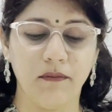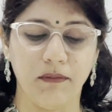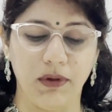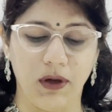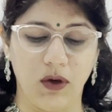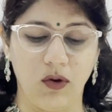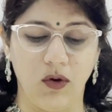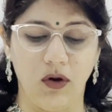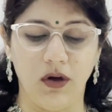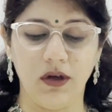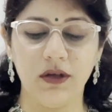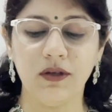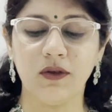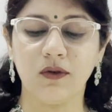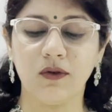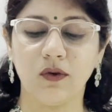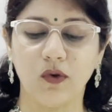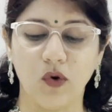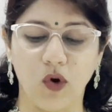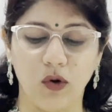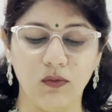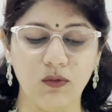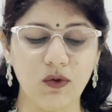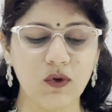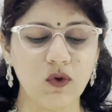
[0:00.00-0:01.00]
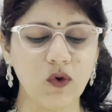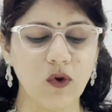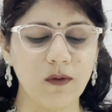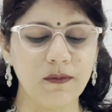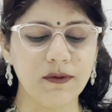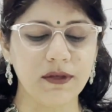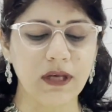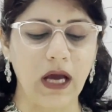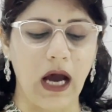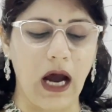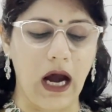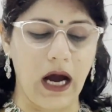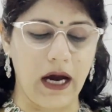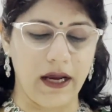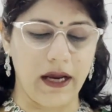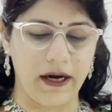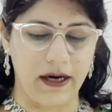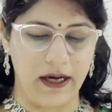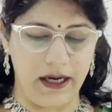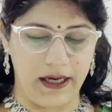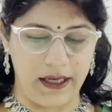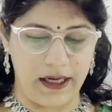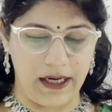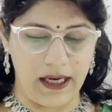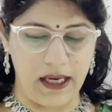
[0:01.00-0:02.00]
because chromosomes
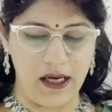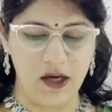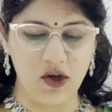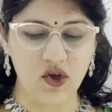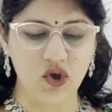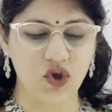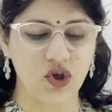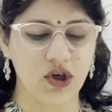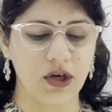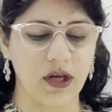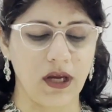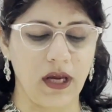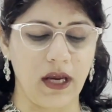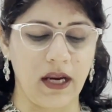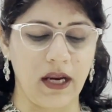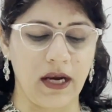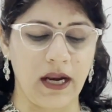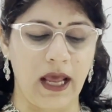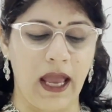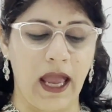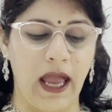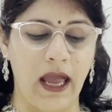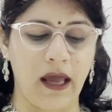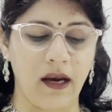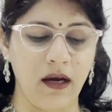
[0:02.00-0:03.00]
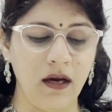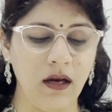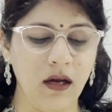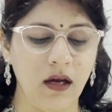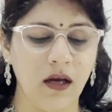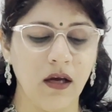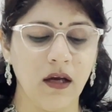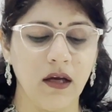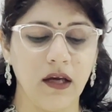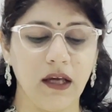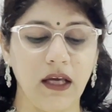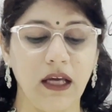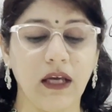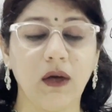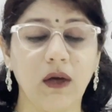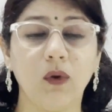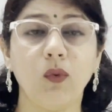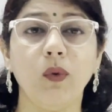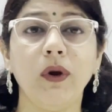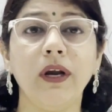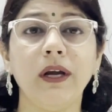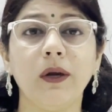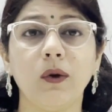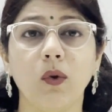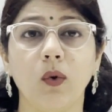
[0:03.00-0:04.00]
are arranged in an
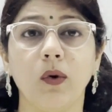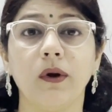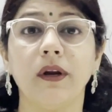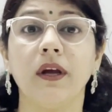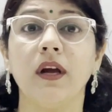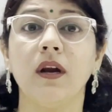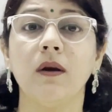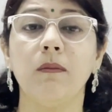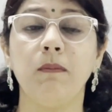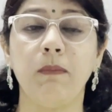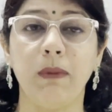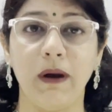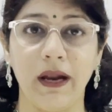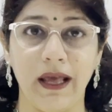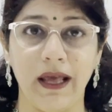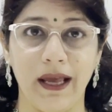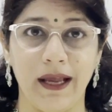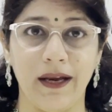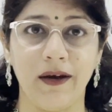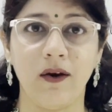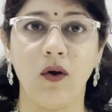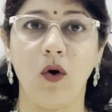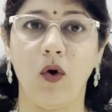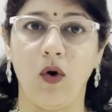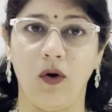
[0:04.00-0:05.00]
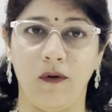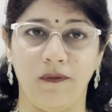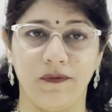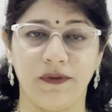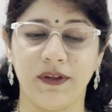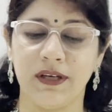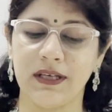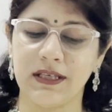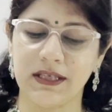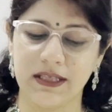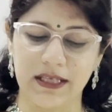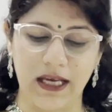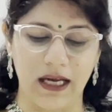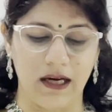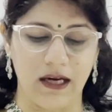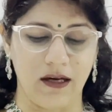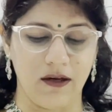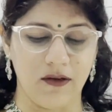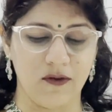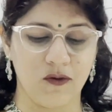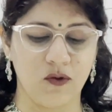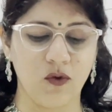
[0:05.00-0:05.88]
equatorial plane of the cell.